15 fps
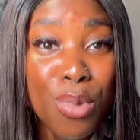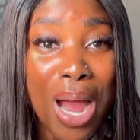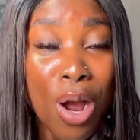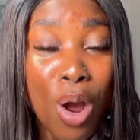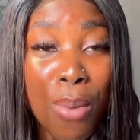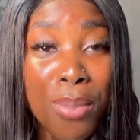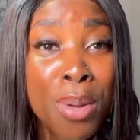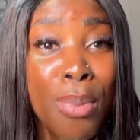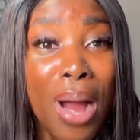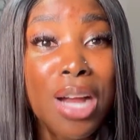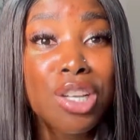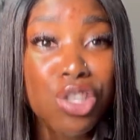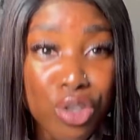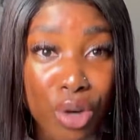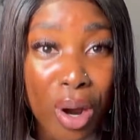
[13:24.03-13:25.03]
you are coming
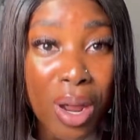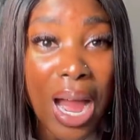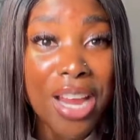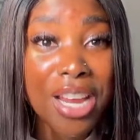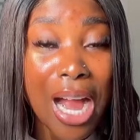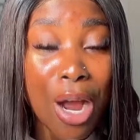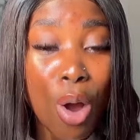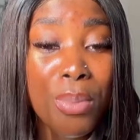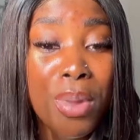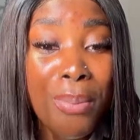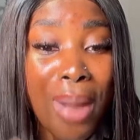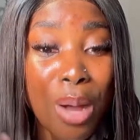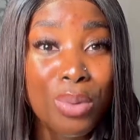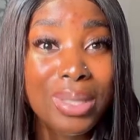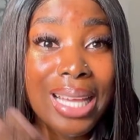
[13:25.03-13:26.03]
back stronger and you are coming
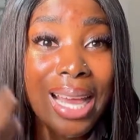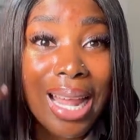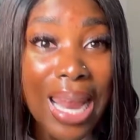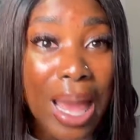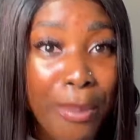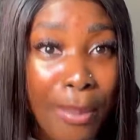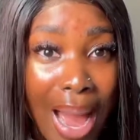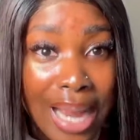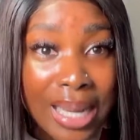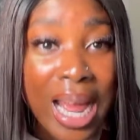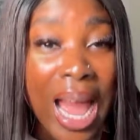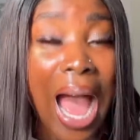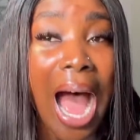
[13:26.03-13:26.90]
back with a clear mind,